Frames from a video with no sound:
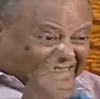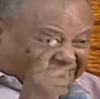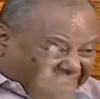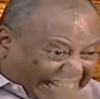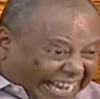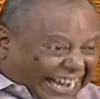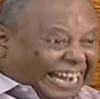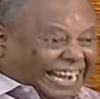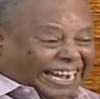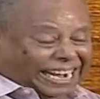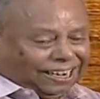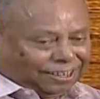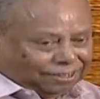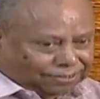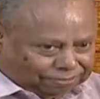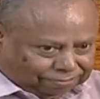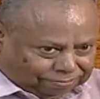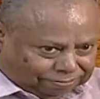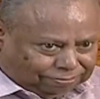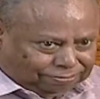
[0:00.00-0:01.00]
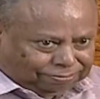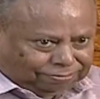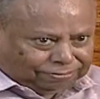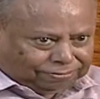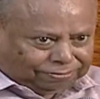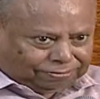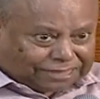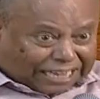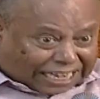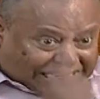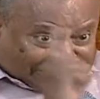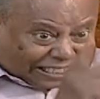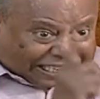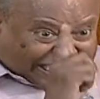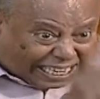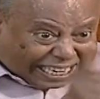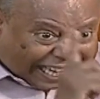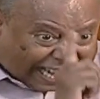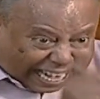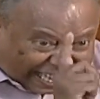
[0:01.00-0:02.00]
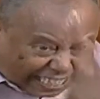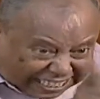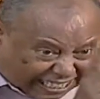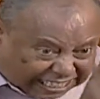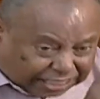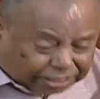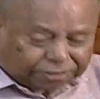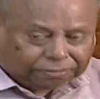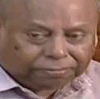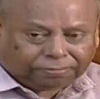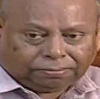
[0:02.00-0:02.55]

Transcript: day. 1980.